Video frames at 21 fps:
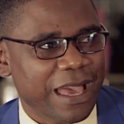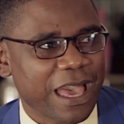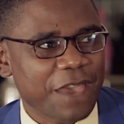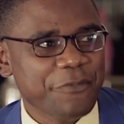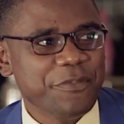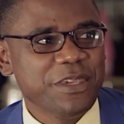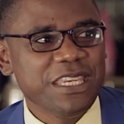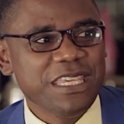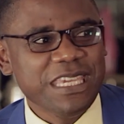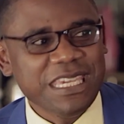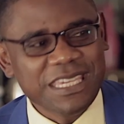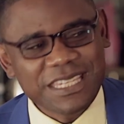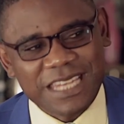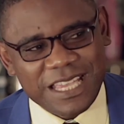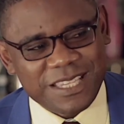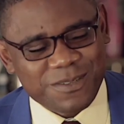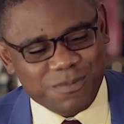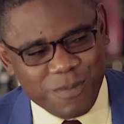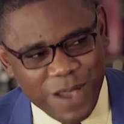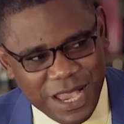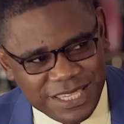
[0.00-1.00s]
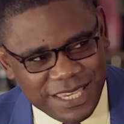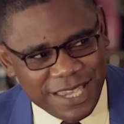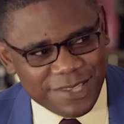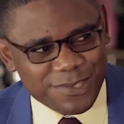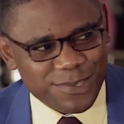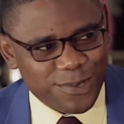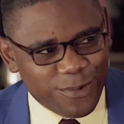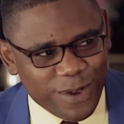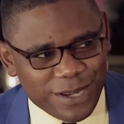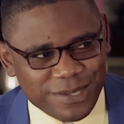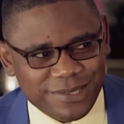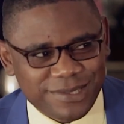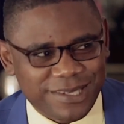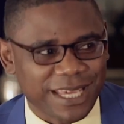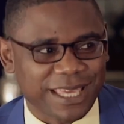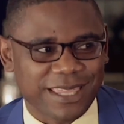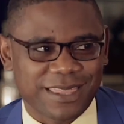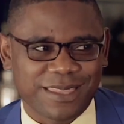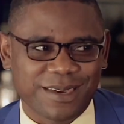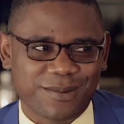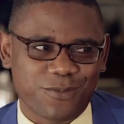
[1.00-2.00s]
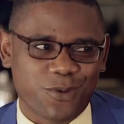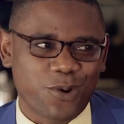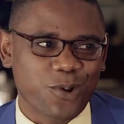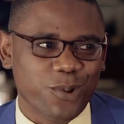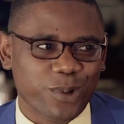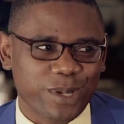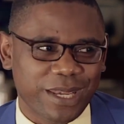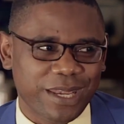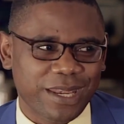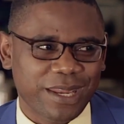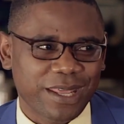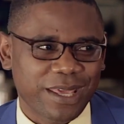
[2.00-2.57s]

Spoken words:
I mean, in as much as you want to take them on,